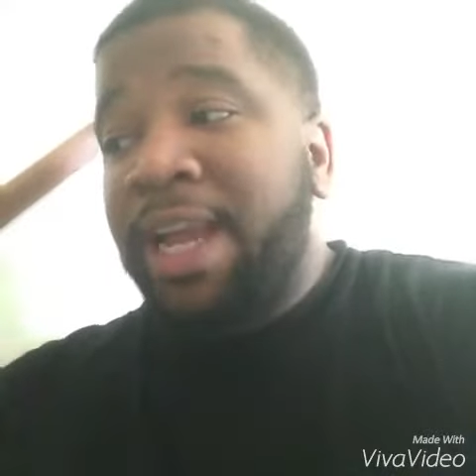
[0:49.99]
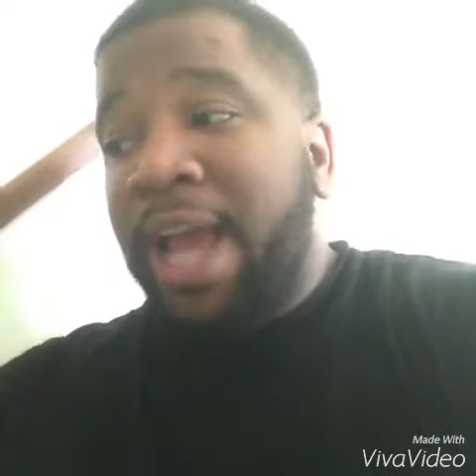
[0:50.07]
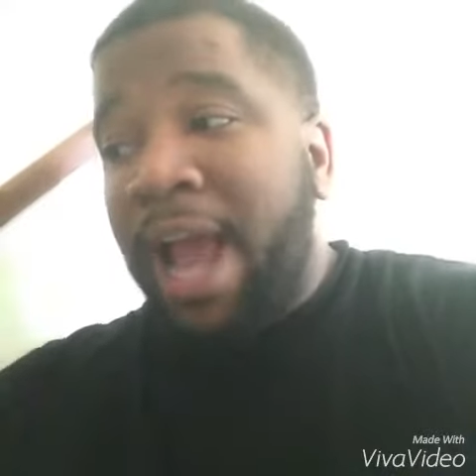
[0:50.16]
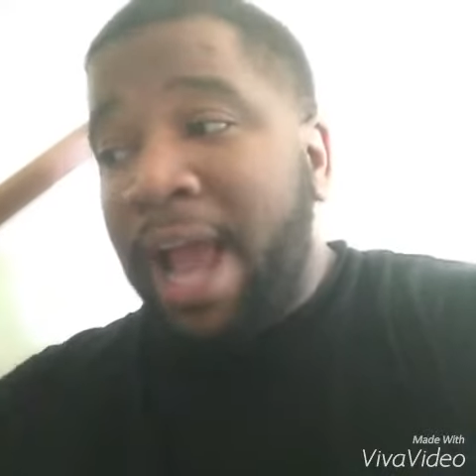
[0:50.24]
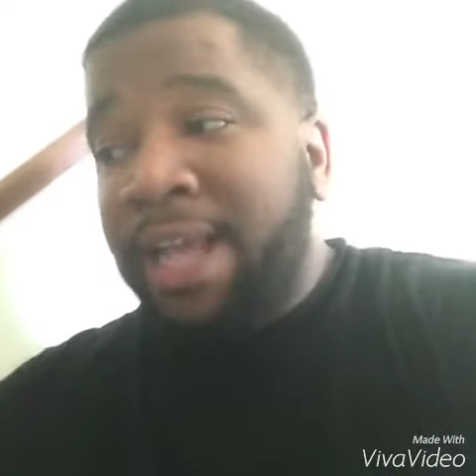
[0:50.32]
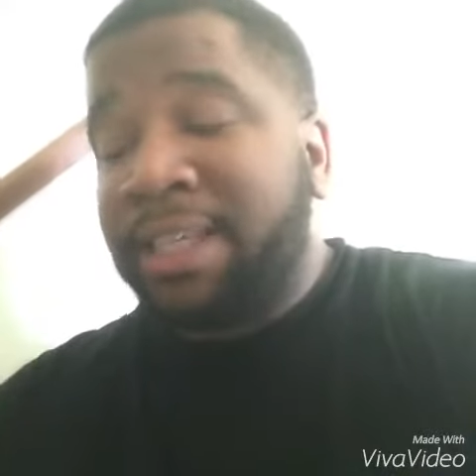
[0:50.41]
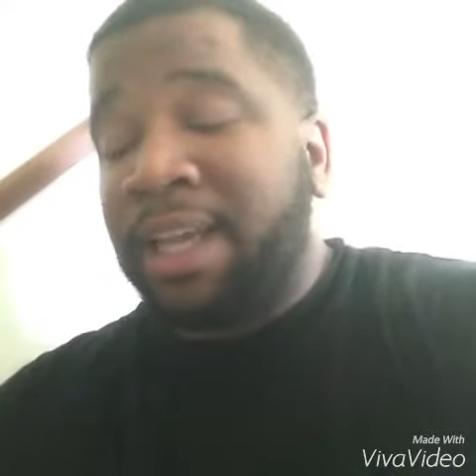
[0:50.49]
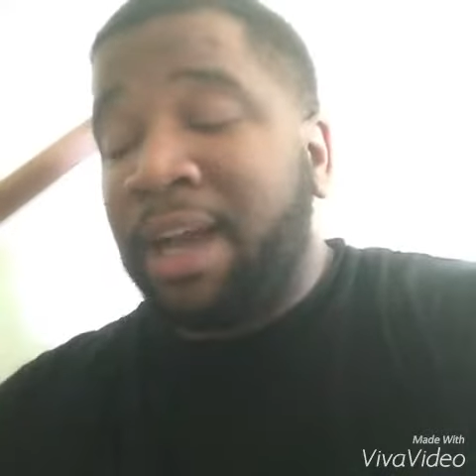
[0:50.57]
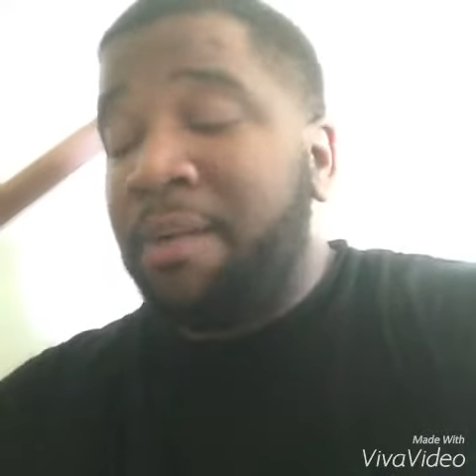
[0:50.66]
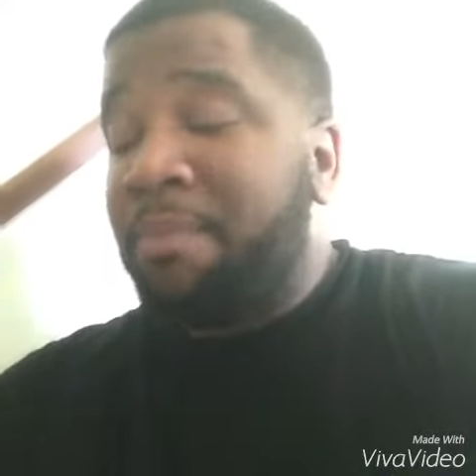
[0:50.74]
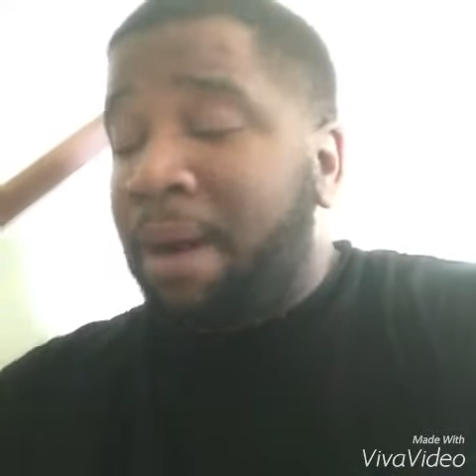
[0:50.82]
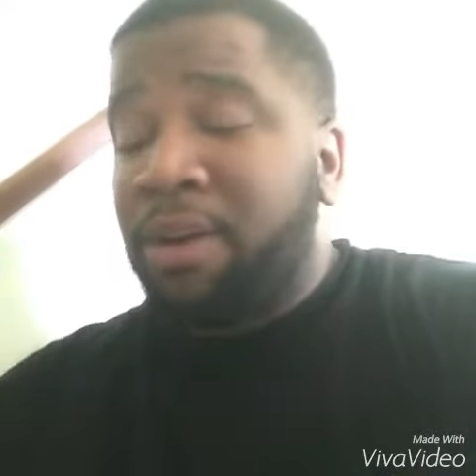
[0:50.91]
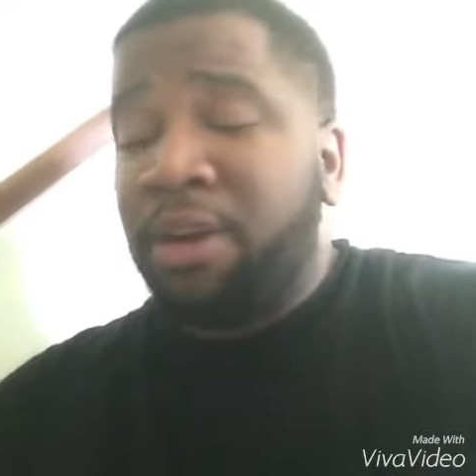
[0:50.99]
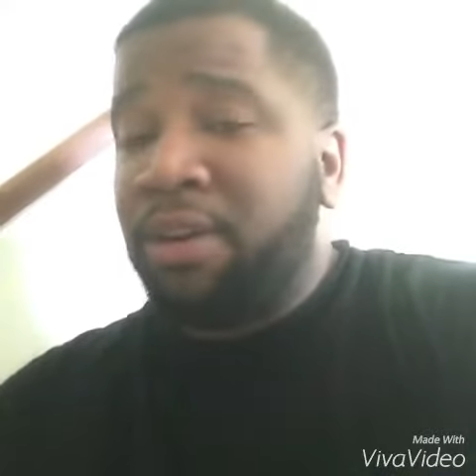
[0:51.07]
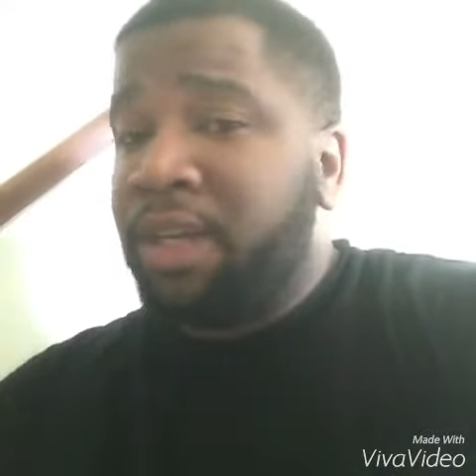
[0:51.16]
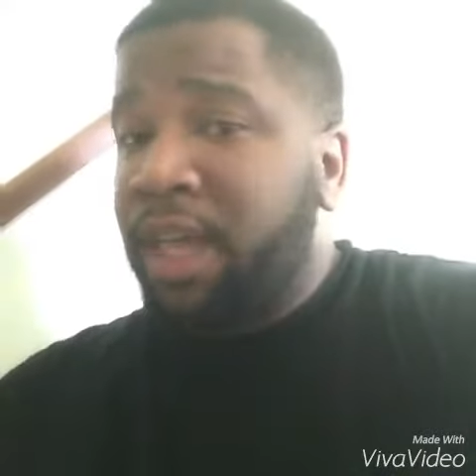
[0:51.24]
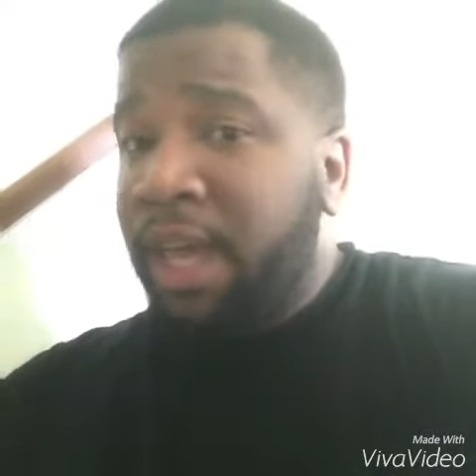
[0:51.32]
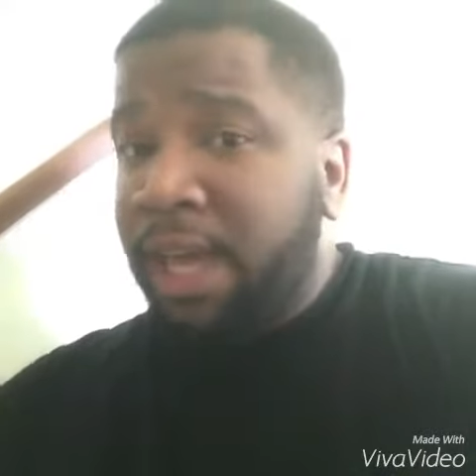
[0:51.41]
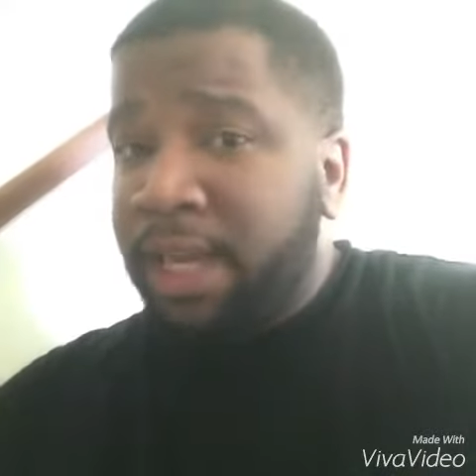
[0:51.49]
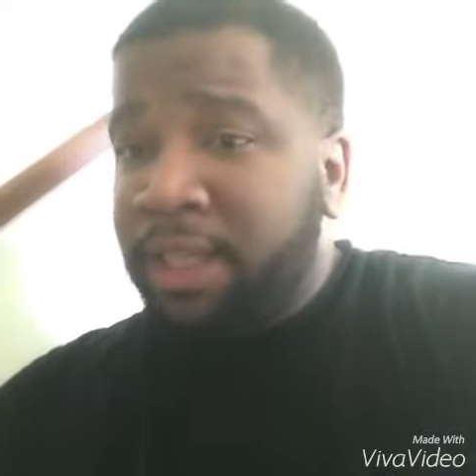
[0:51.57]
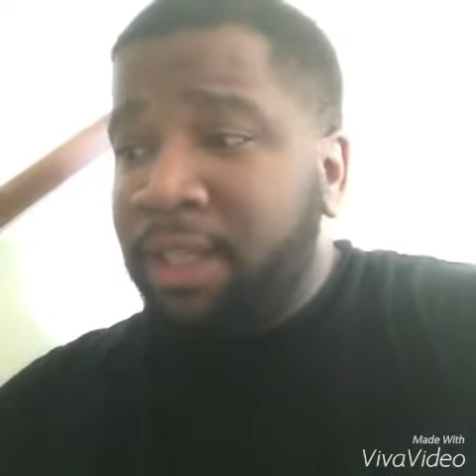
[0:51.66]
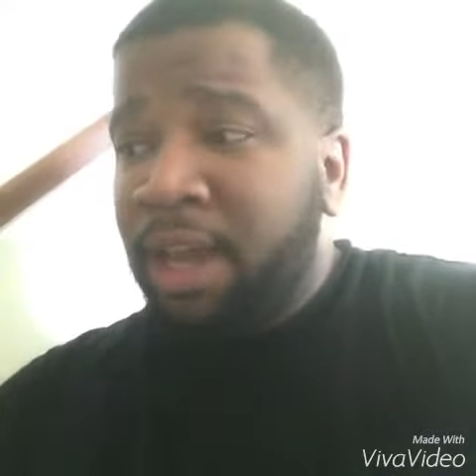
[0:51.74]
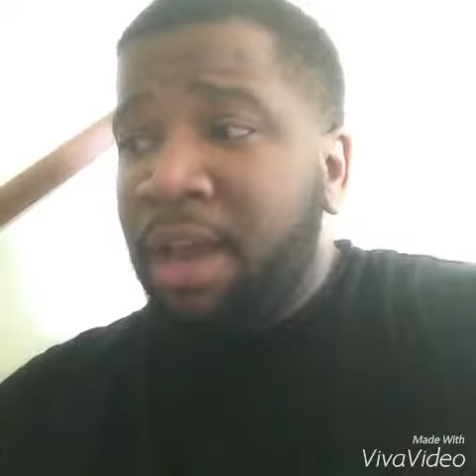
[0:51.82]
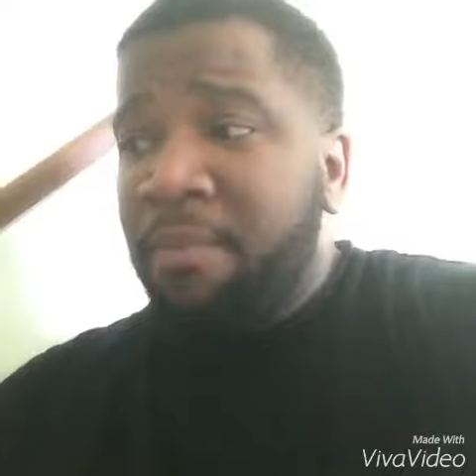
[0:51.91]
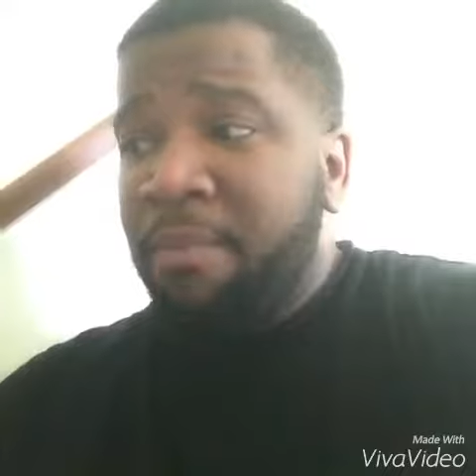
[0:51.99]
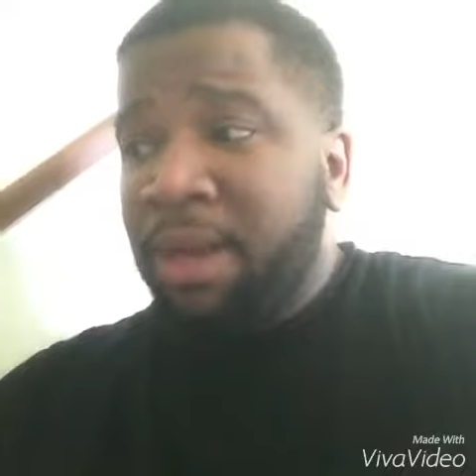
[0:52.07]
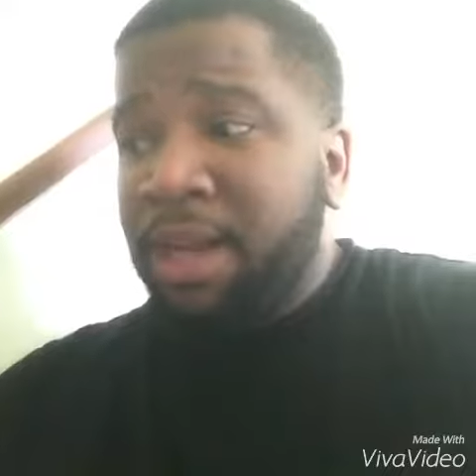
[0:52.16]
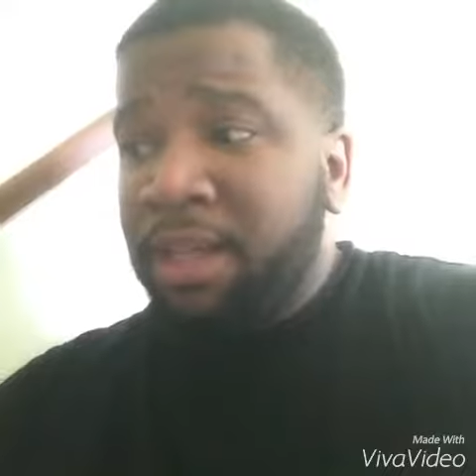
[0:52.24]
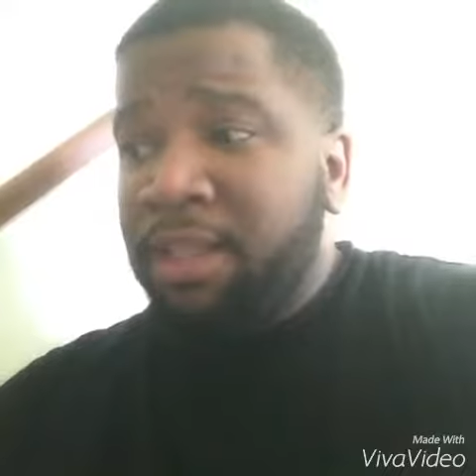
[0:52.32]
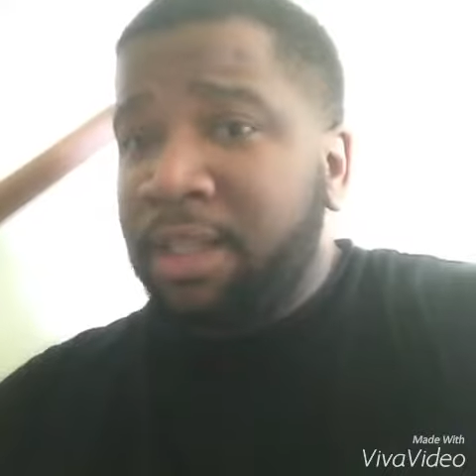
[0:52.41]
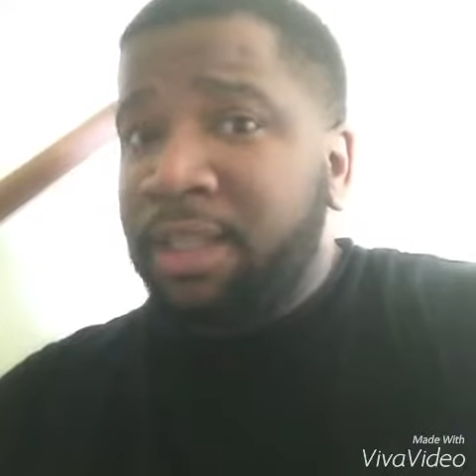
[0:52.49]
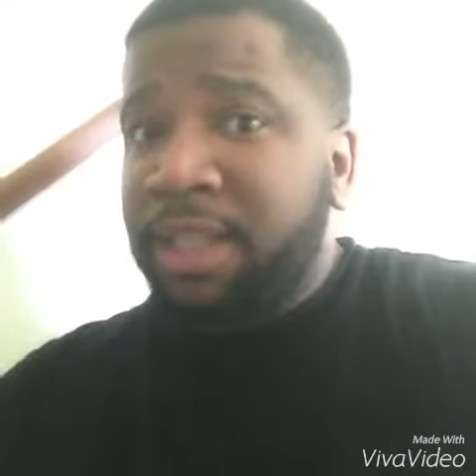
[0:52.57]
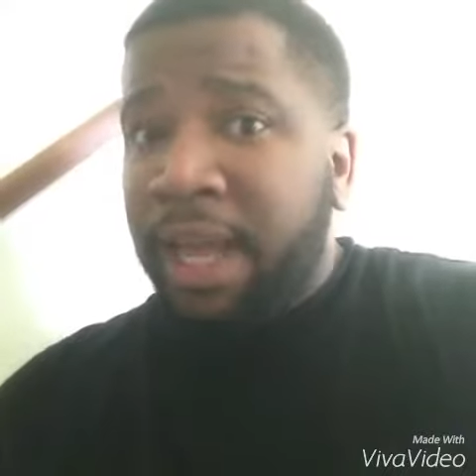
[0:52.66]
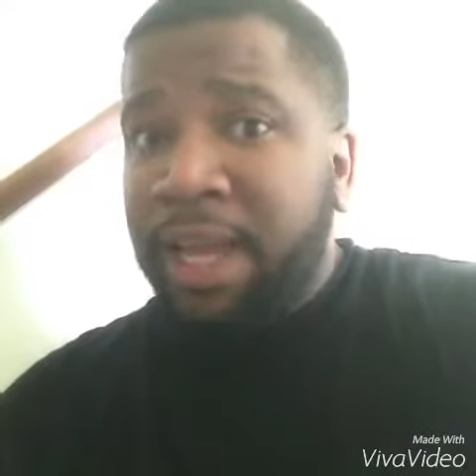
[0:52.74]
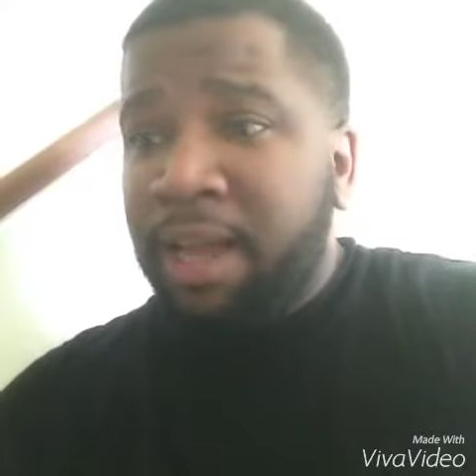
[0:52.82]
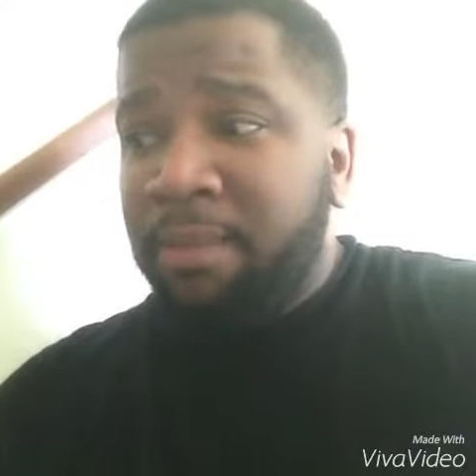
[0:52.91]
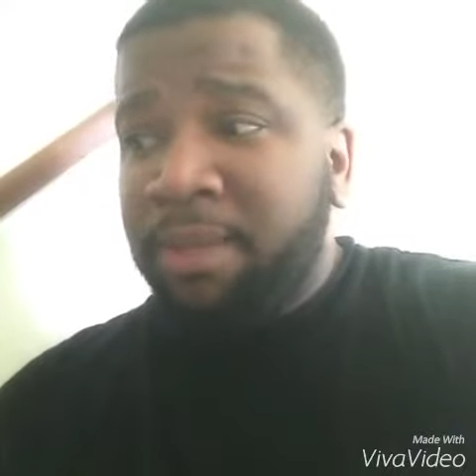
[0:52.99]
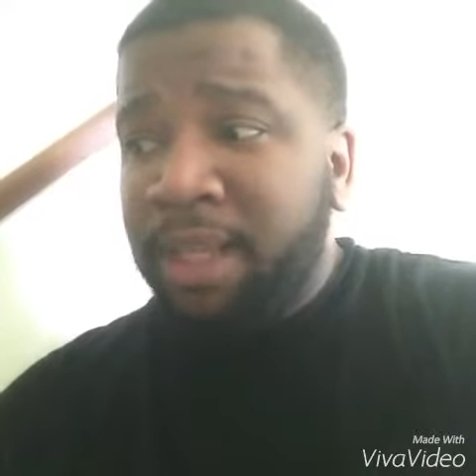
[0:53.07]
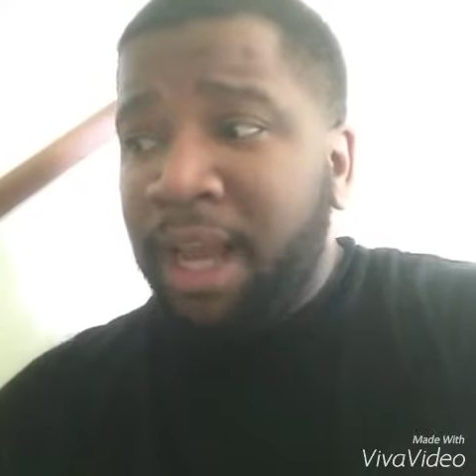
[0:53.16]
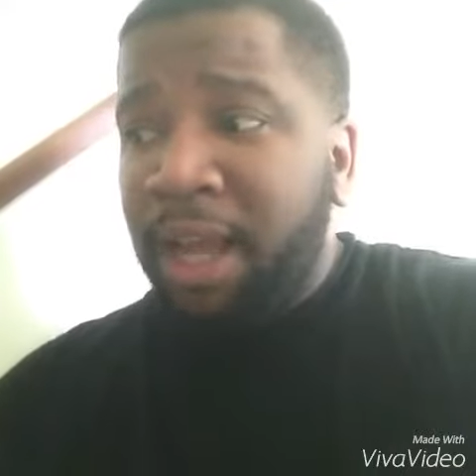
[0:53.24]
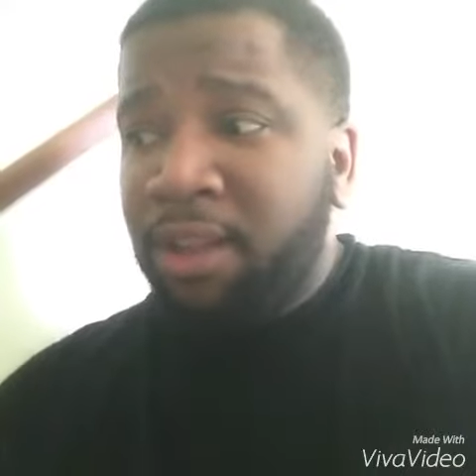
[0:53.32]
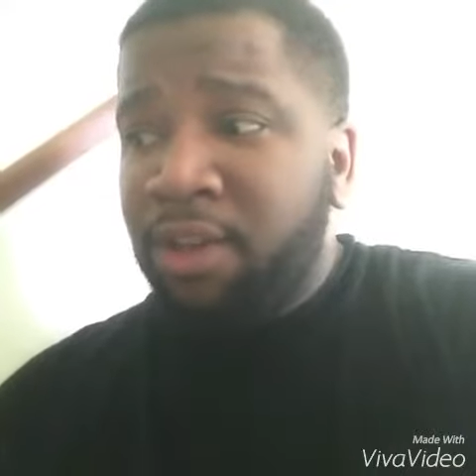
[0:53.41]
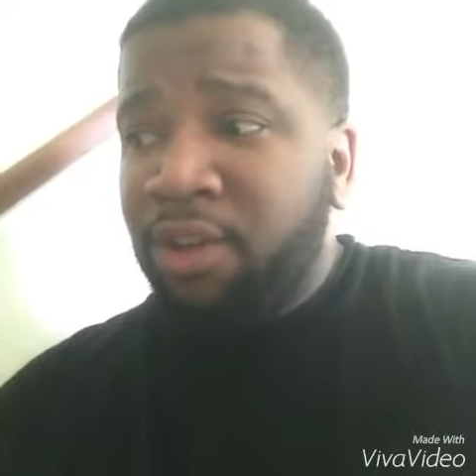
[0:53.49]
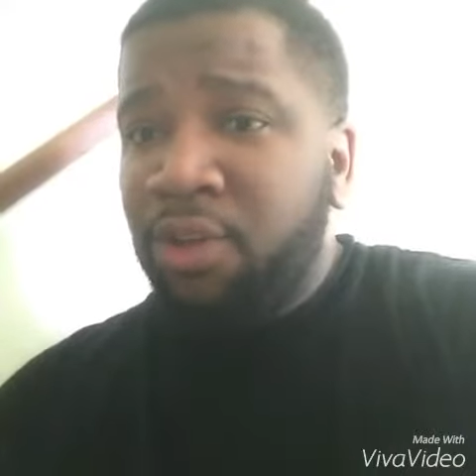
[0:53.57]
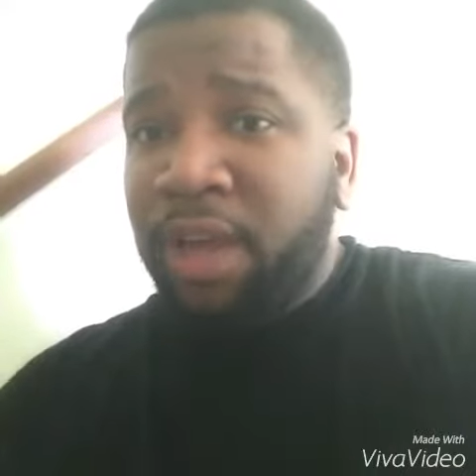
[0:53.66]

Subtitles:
and ask about her kids because they come together.